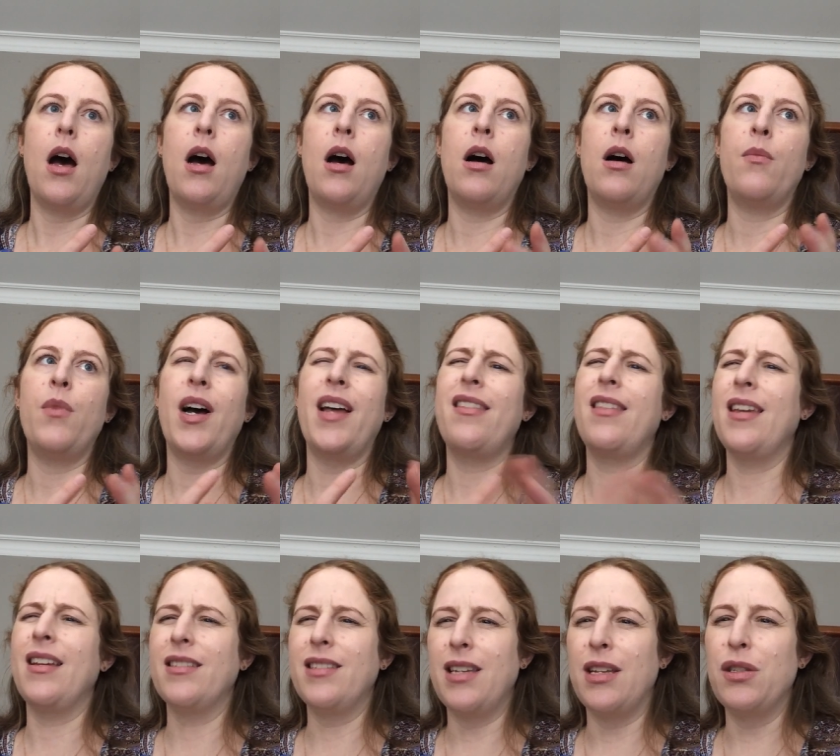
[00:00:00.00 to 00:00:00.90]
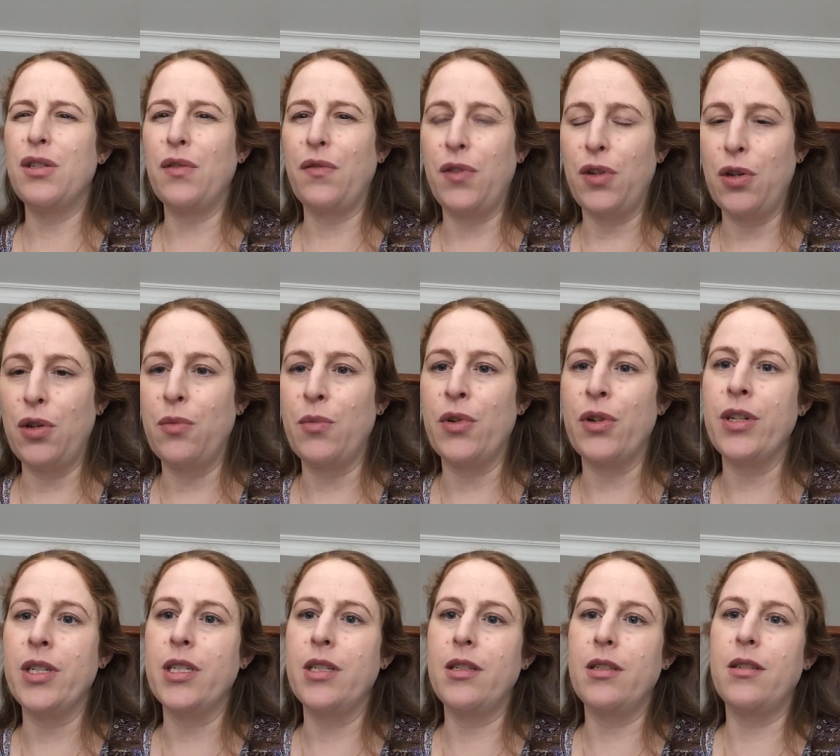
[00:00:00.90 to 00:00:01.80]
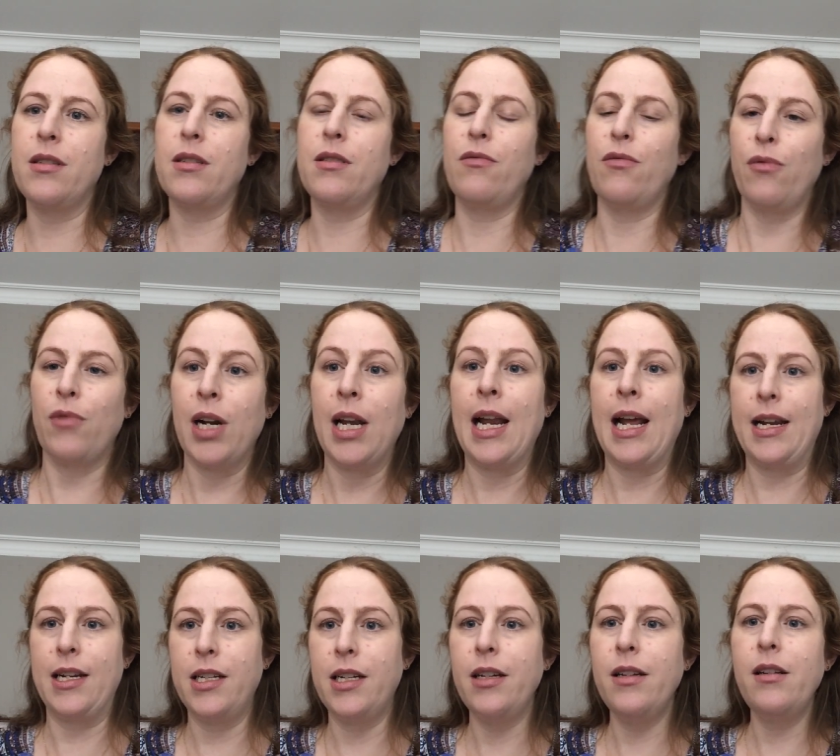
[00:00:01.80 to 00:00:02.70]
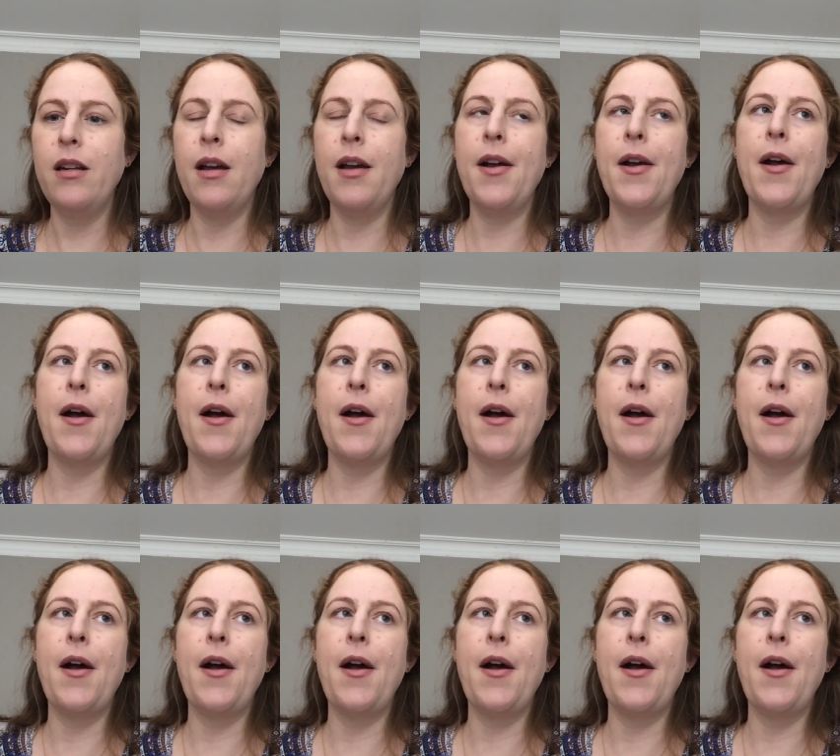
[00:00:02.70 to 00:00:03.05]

Um, I think sense of humor is related.